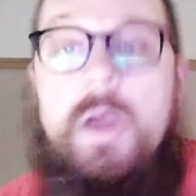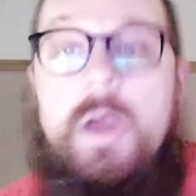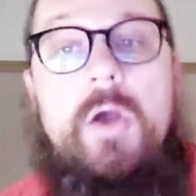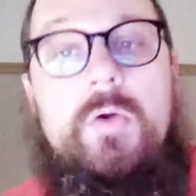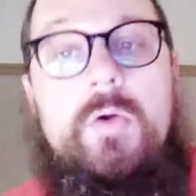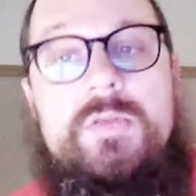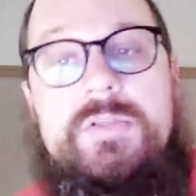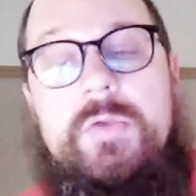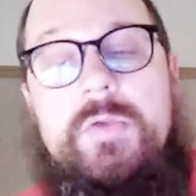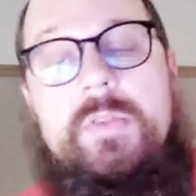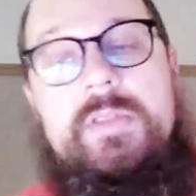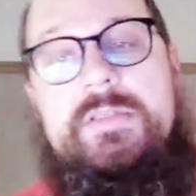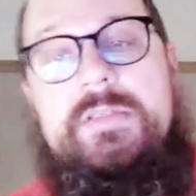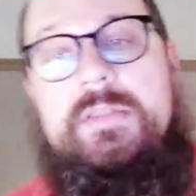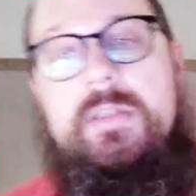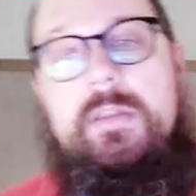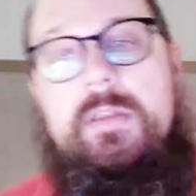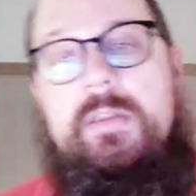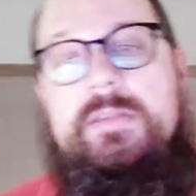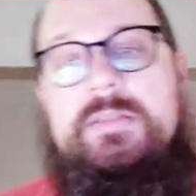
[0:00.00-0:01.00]
Oh, so this
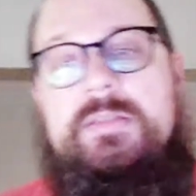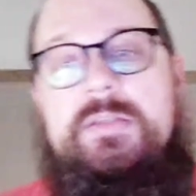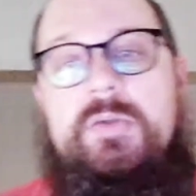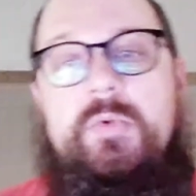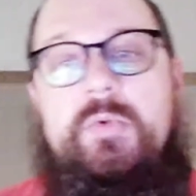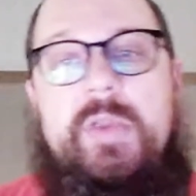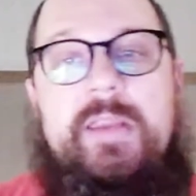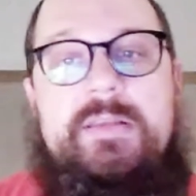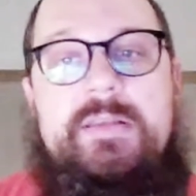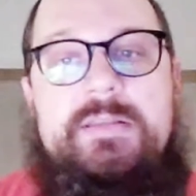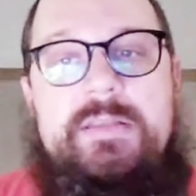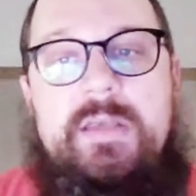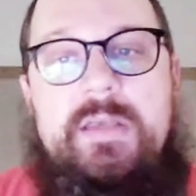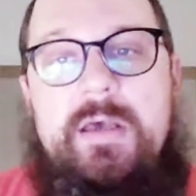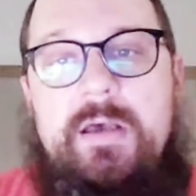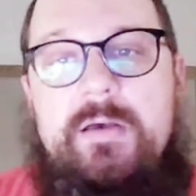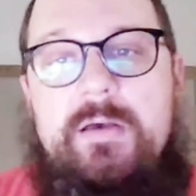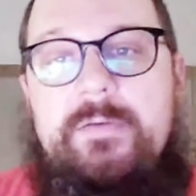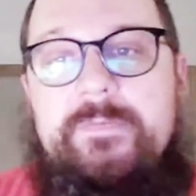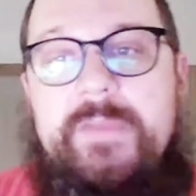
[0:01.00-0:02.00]
is a great
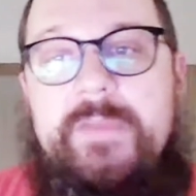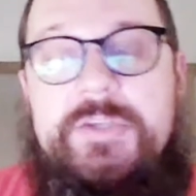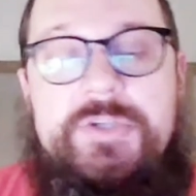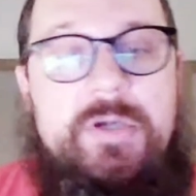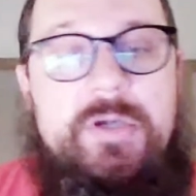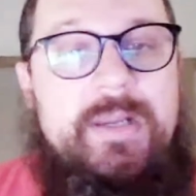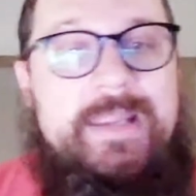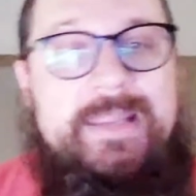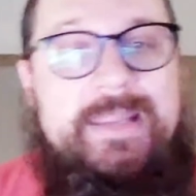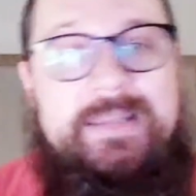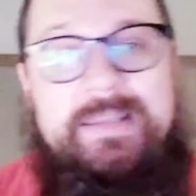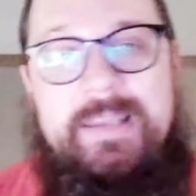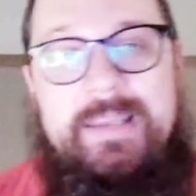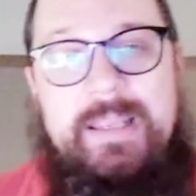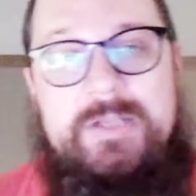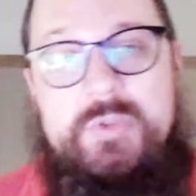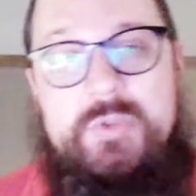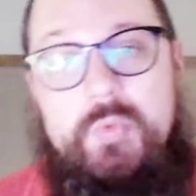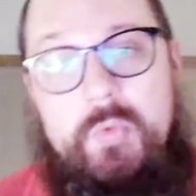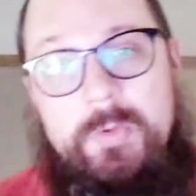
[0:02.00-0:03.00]
feature in
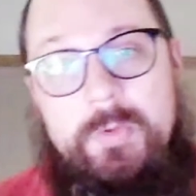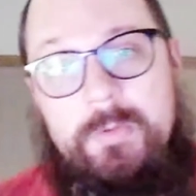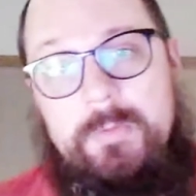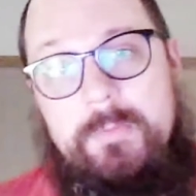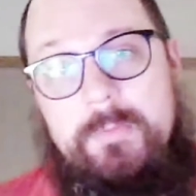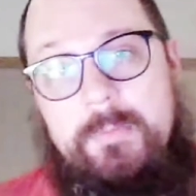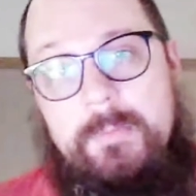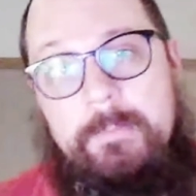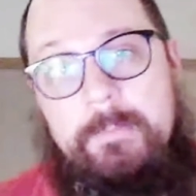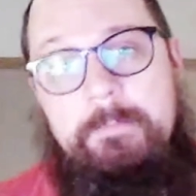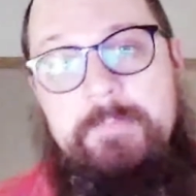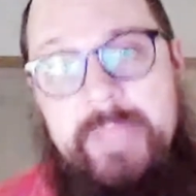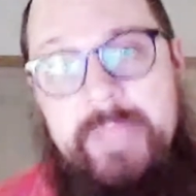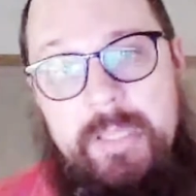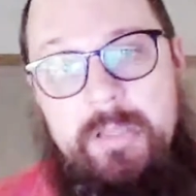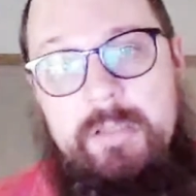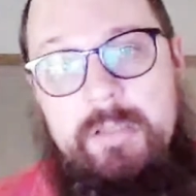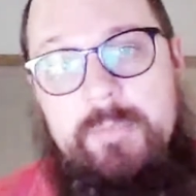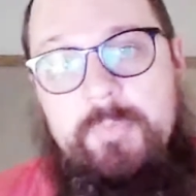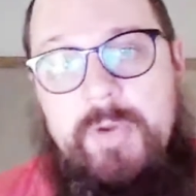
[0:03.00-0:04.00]
the actual
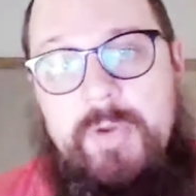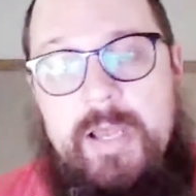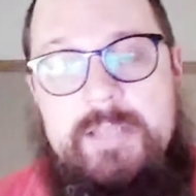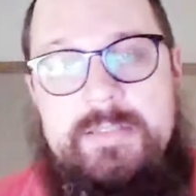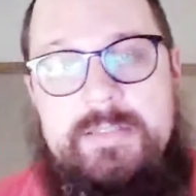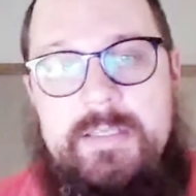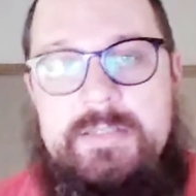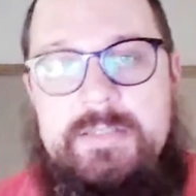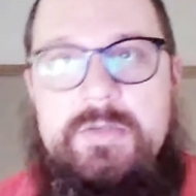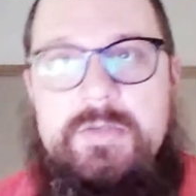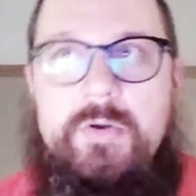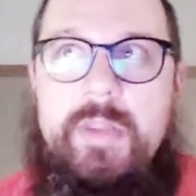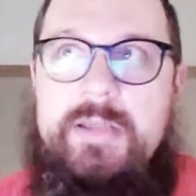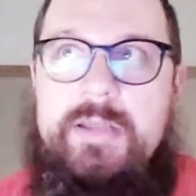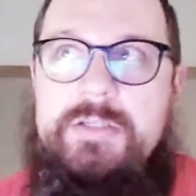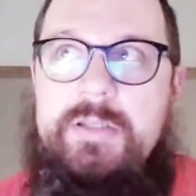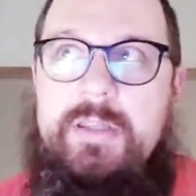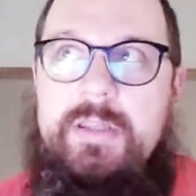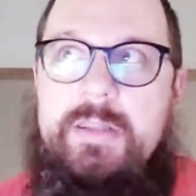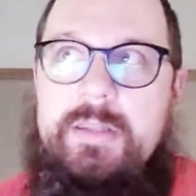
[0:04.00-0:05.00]
build process, or
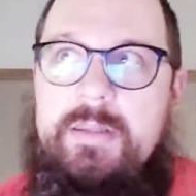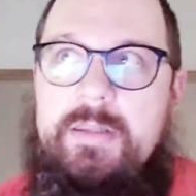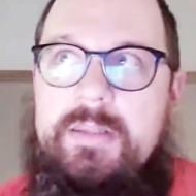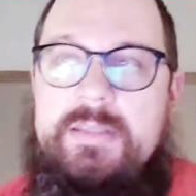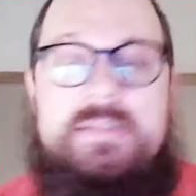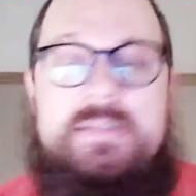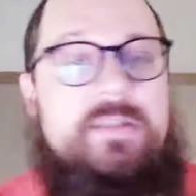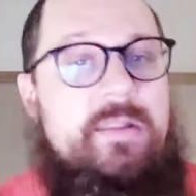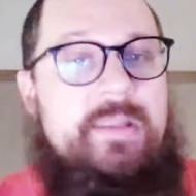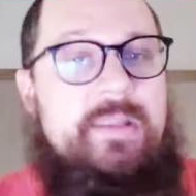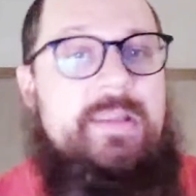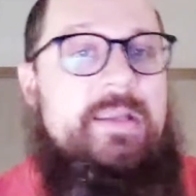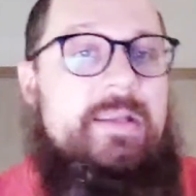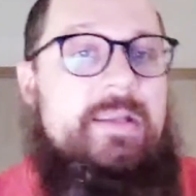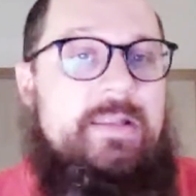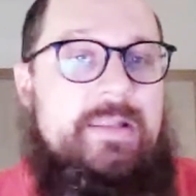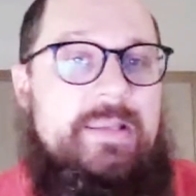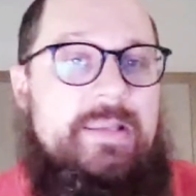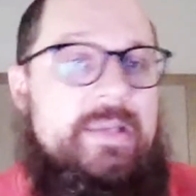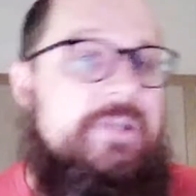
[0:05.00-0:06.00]
actually the
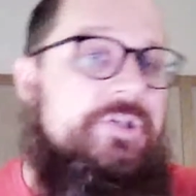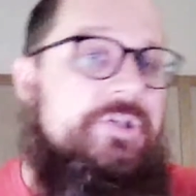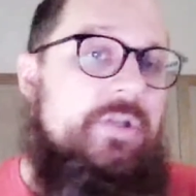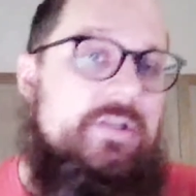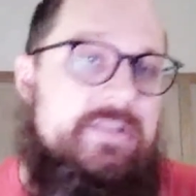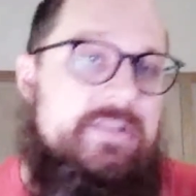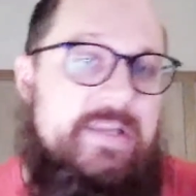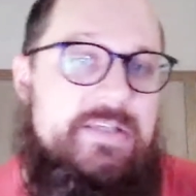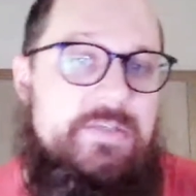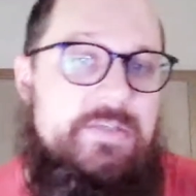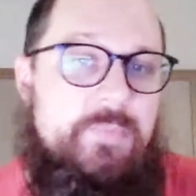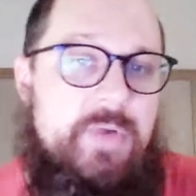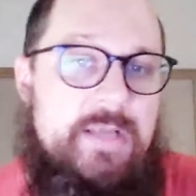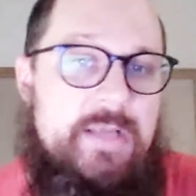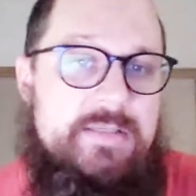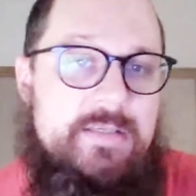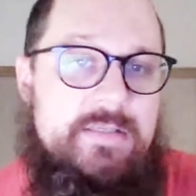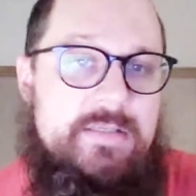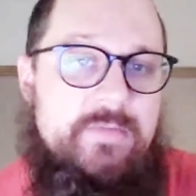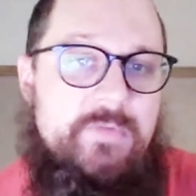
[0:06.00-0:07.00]
initialization
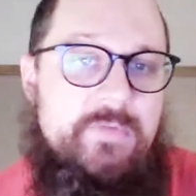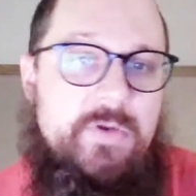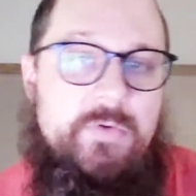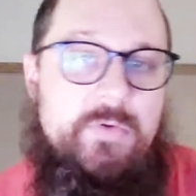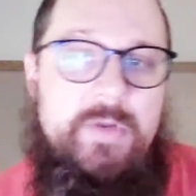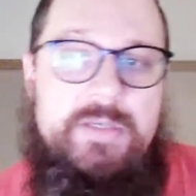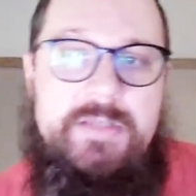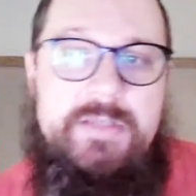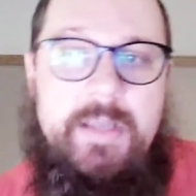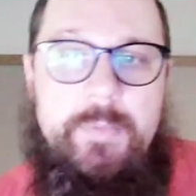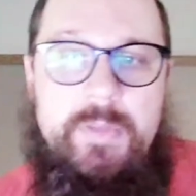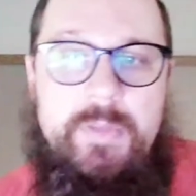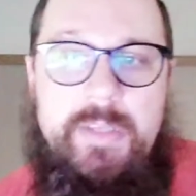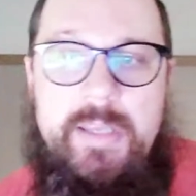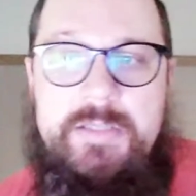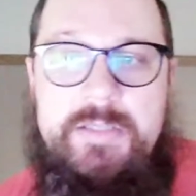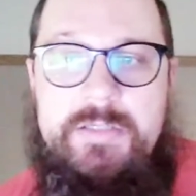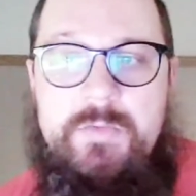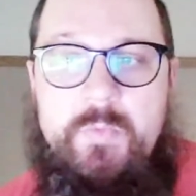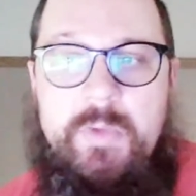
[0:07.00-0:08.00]
process of your Reach
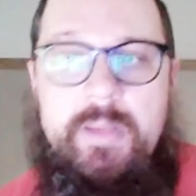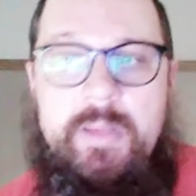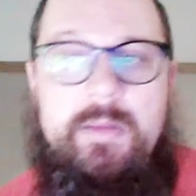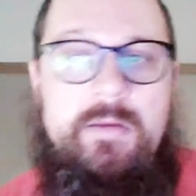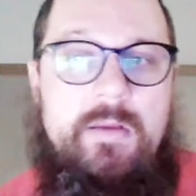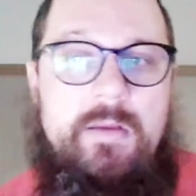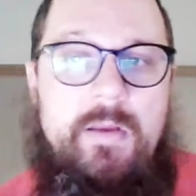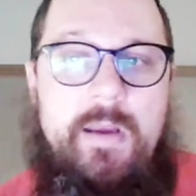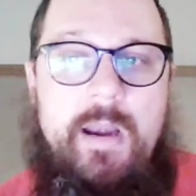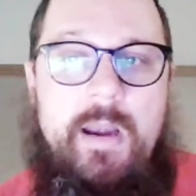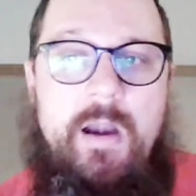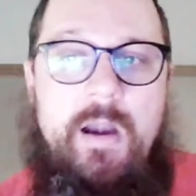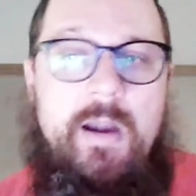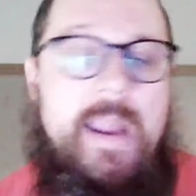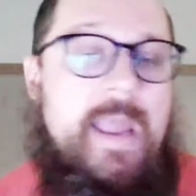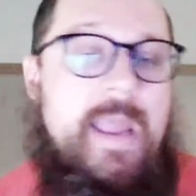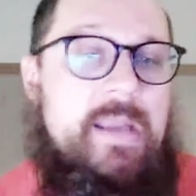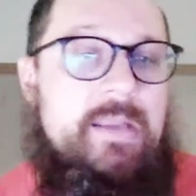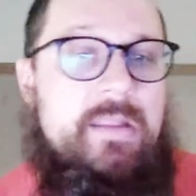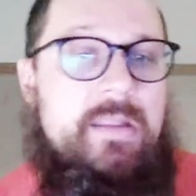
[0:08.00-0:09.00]
application. We are
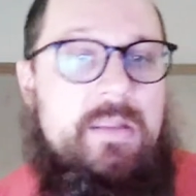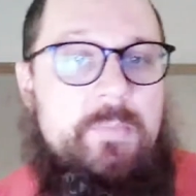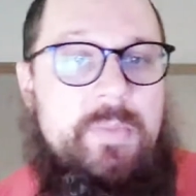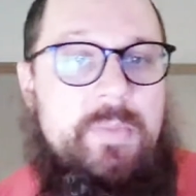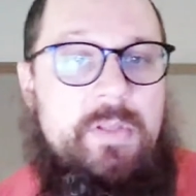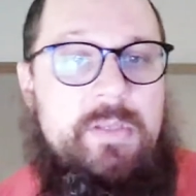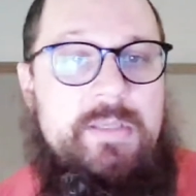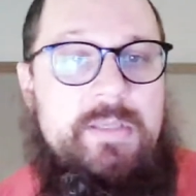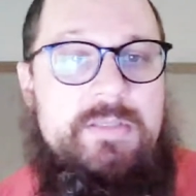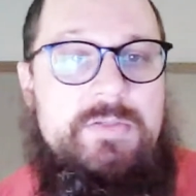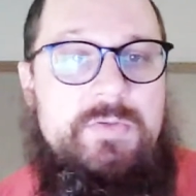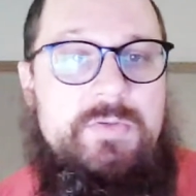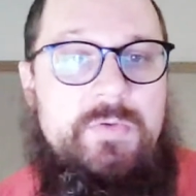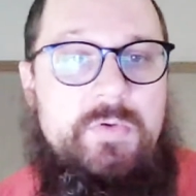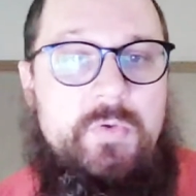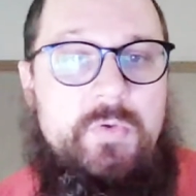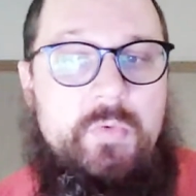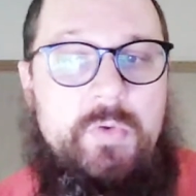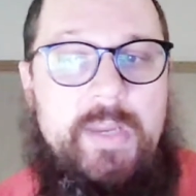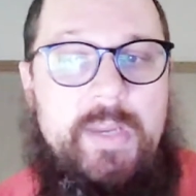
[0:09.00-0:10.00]
adding the ability to
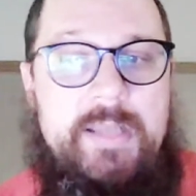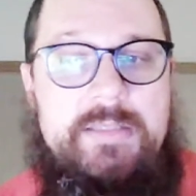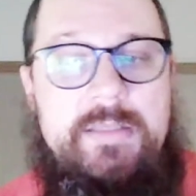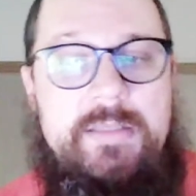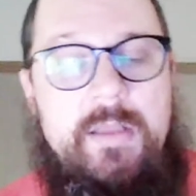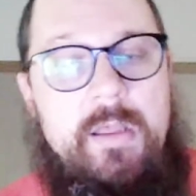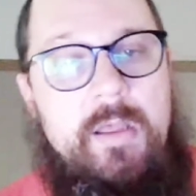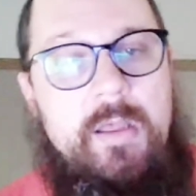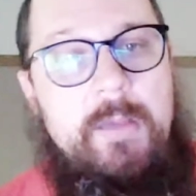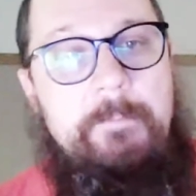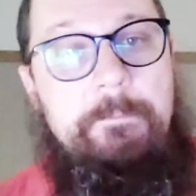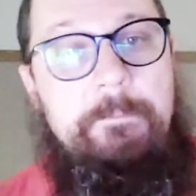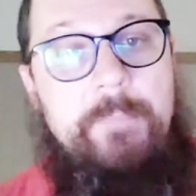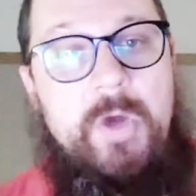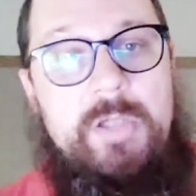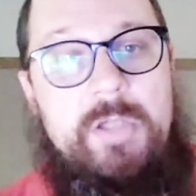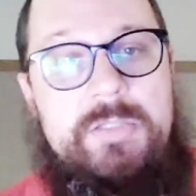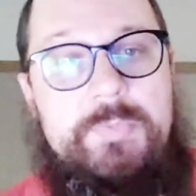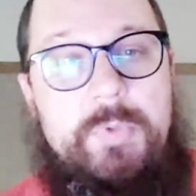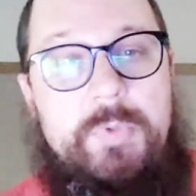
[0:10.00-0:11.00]
create
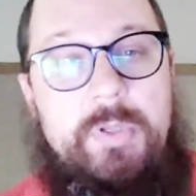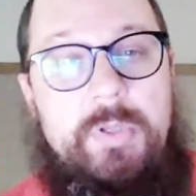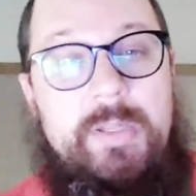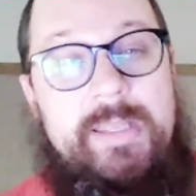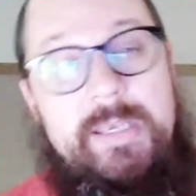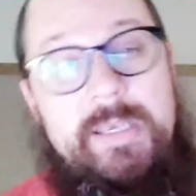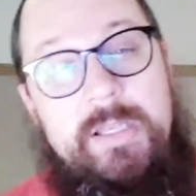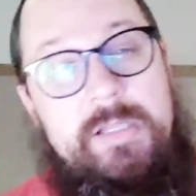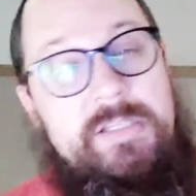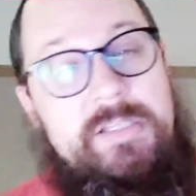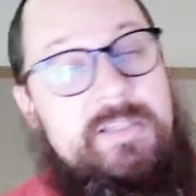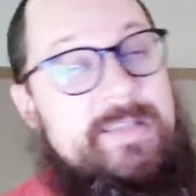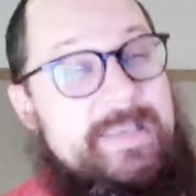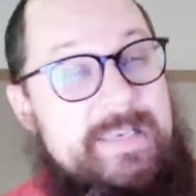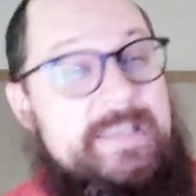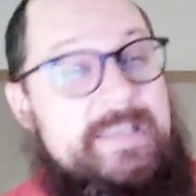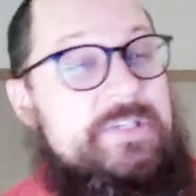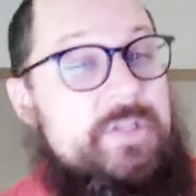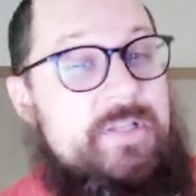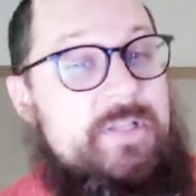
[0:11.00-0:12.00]
multiple
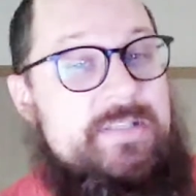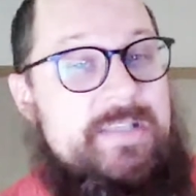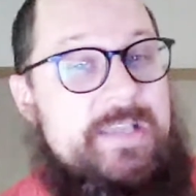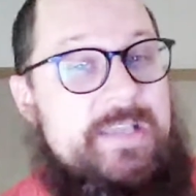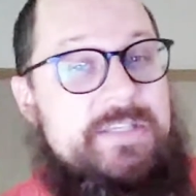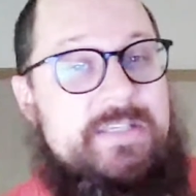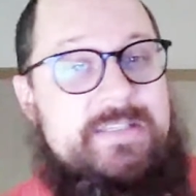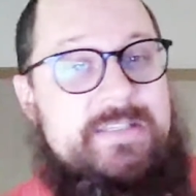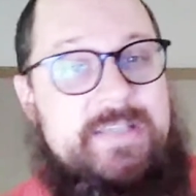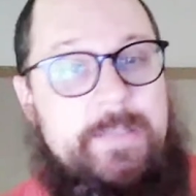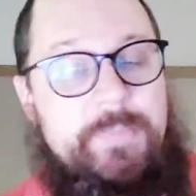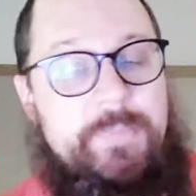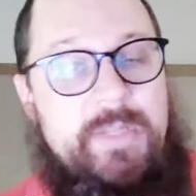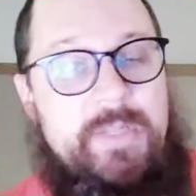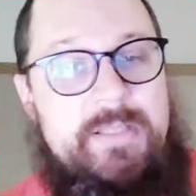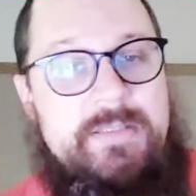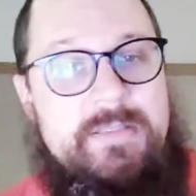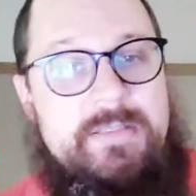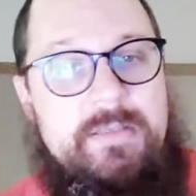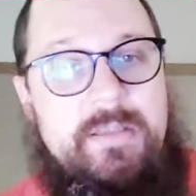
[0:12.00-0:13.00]
initialization
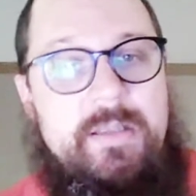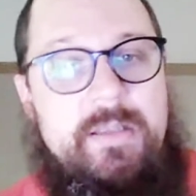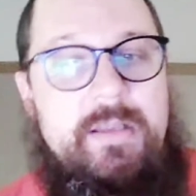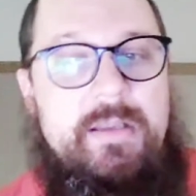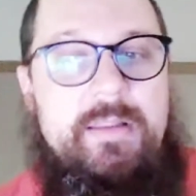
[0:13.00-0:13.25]
templates.